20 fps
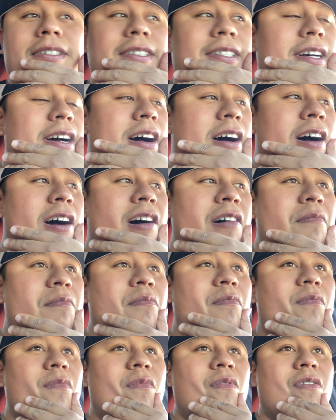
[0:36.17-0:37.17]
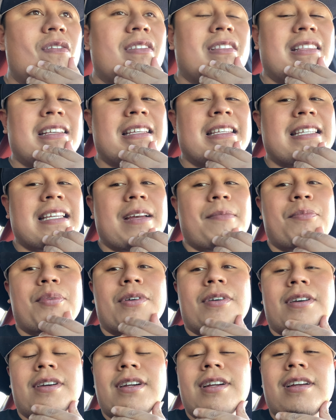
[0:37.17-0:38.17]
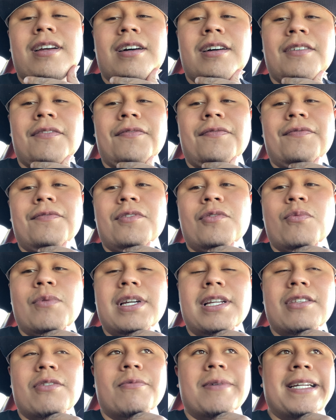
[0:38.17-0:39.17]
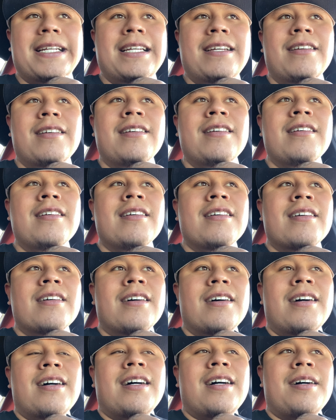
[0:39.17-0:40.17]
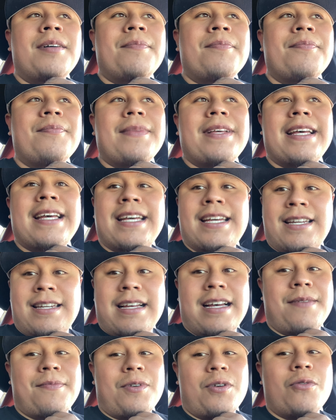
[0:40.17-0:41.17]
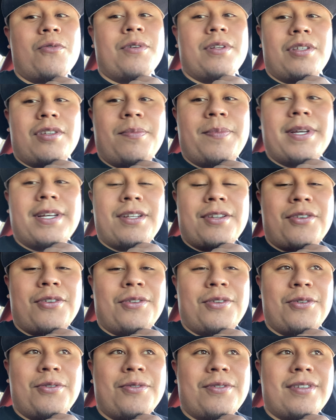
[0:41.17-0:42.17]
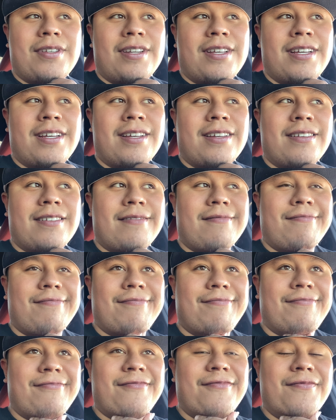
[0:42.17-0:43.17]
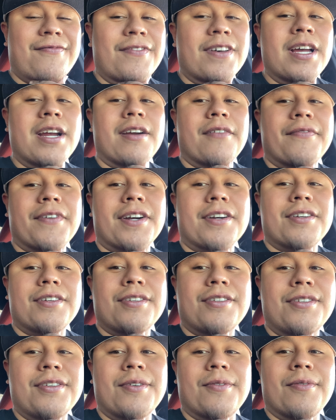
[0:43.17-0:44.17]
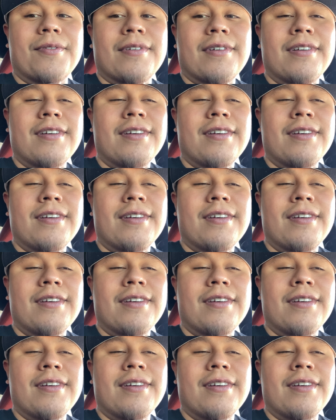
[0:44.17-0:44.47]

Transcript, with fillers: um, December of 2020. Um, and I'm going to be introducing it very, very soon.